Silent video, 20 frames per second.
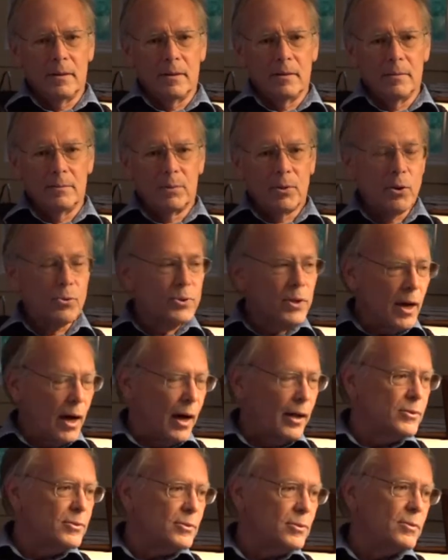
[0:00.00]

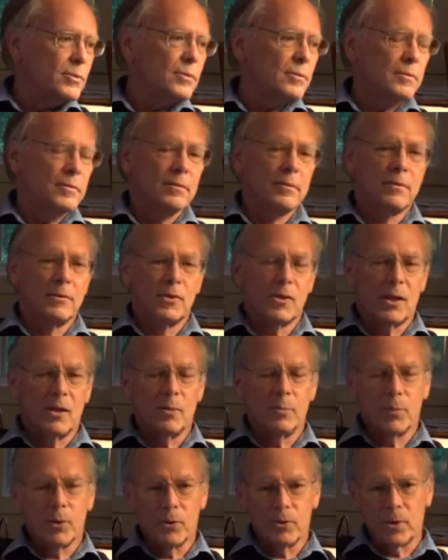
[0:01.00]
Protons, single
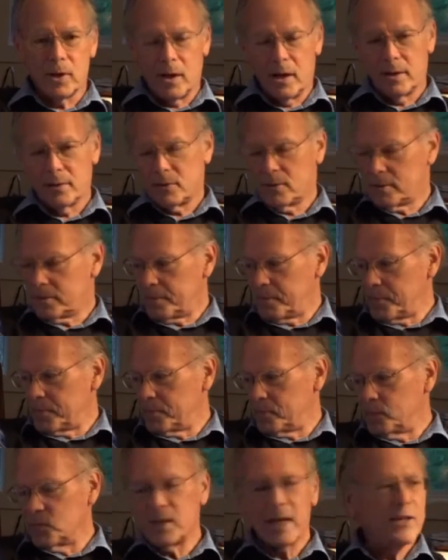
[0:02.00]
protons,
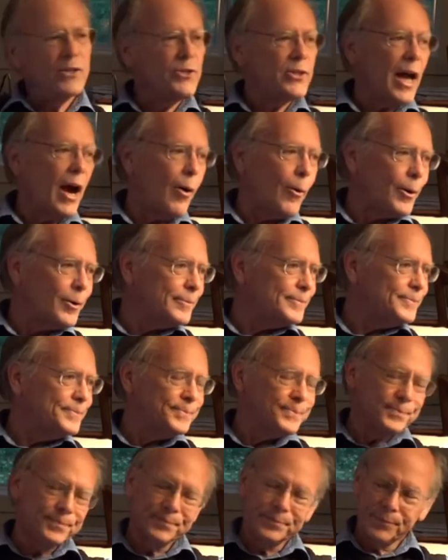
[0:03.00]
taste sour.
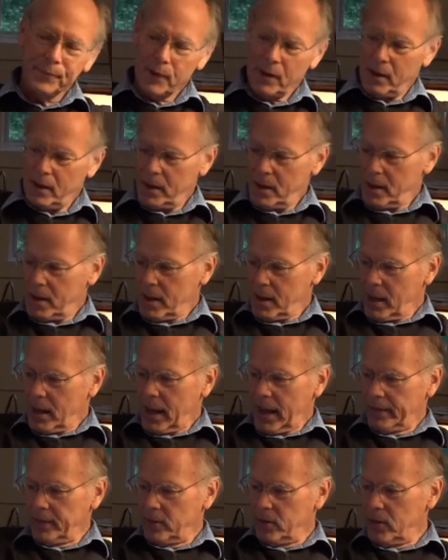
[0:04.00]

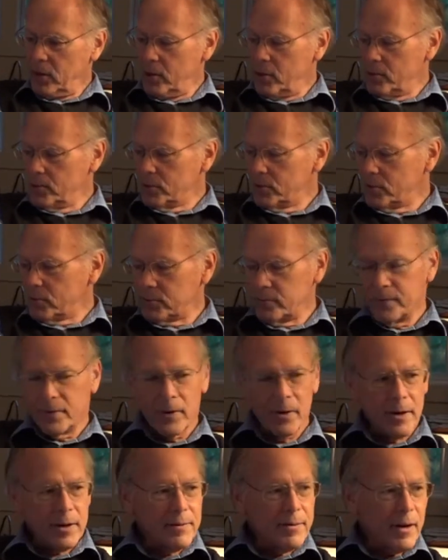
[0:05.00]
And the nose, a
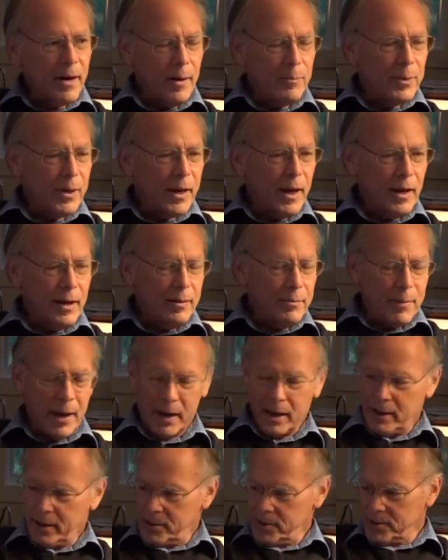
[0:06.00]
very complicated
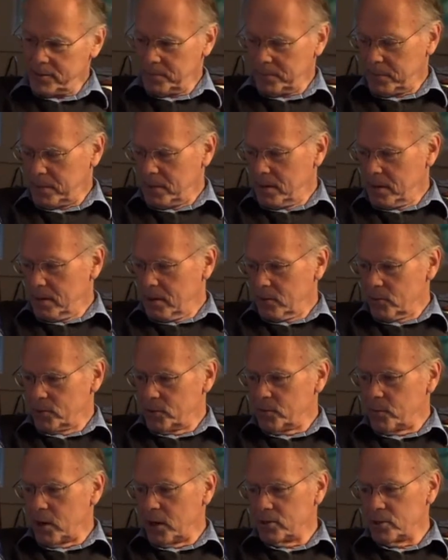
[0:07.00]
mechanism,
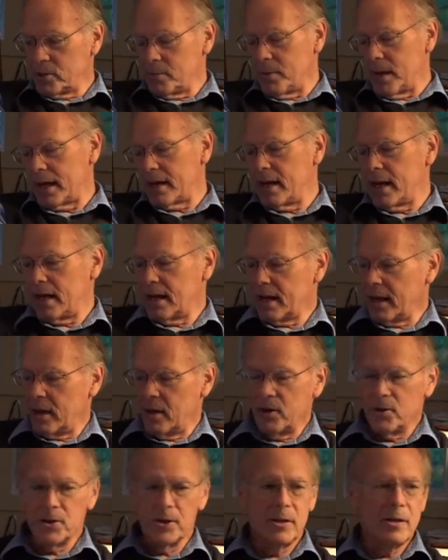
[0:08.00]
responds to magnetic
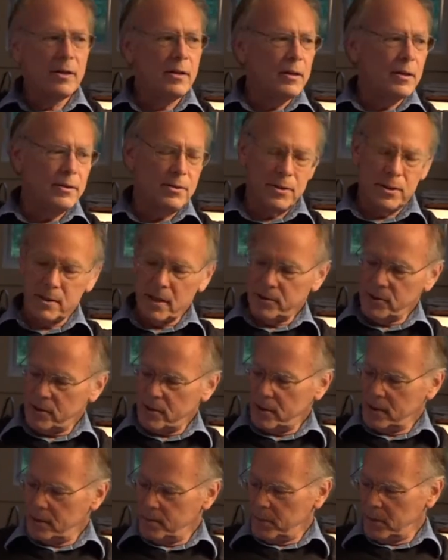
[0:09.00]
energy in
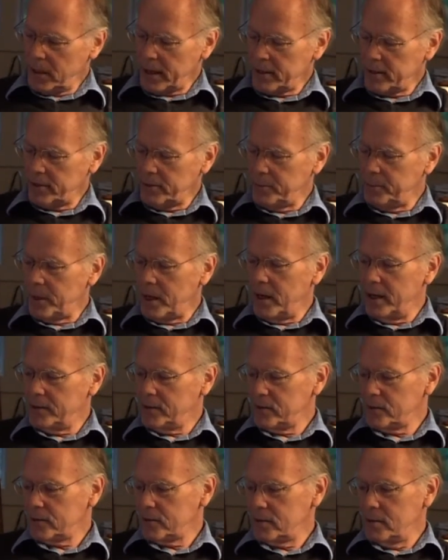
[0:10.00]
sensing the molecular
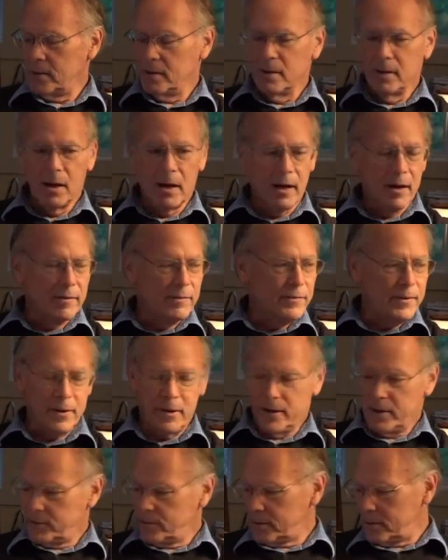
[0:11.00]
bonds of
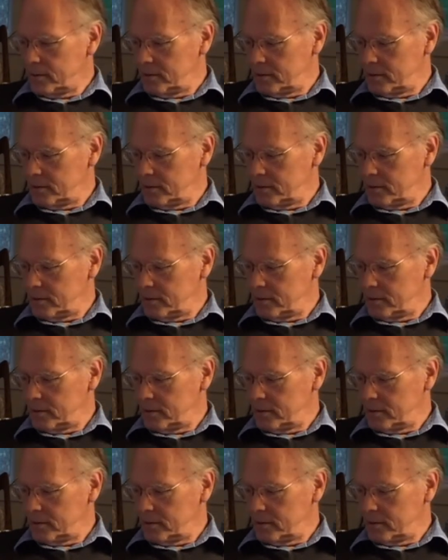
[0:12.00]
various